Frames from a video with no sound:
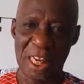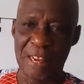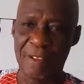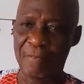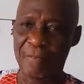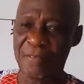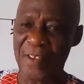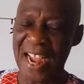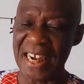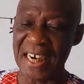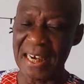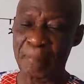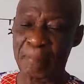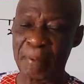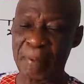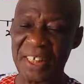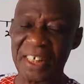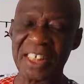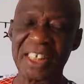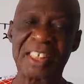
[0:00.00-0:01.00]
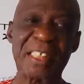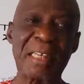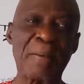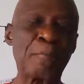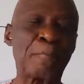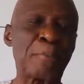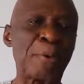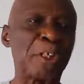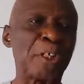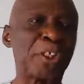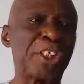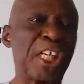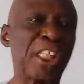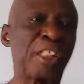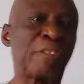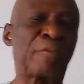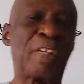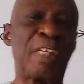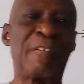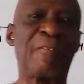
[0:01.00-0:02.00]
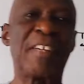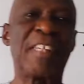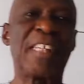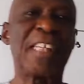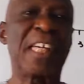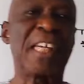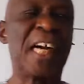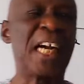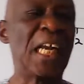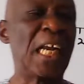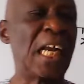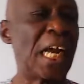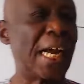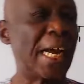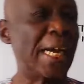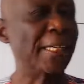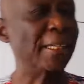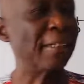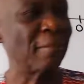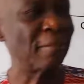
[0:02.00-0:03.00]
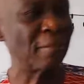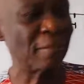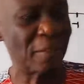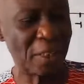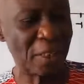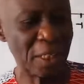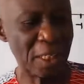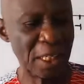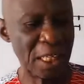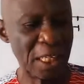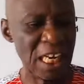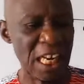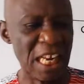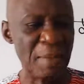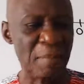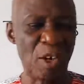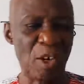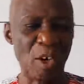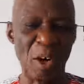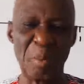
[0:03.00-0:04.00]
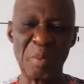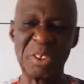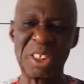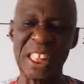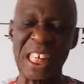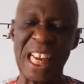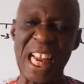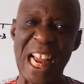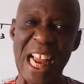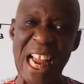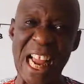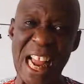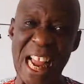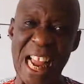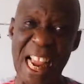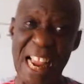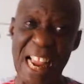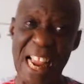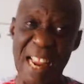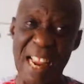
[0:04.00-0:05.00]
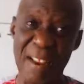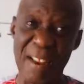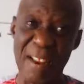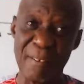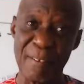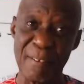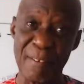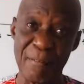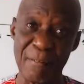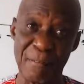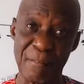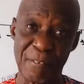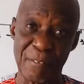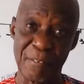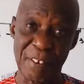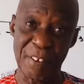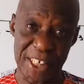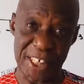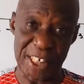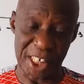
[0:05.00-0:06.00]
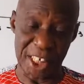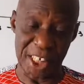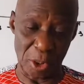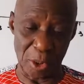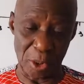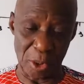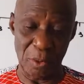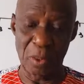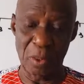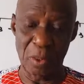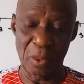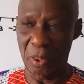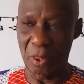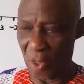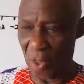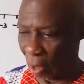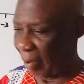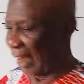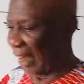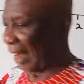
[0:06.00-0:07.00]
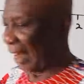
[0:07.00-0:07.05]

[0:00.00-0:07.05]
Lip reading: If I repeat this same process for the vertical line, it becomes a vertical number line.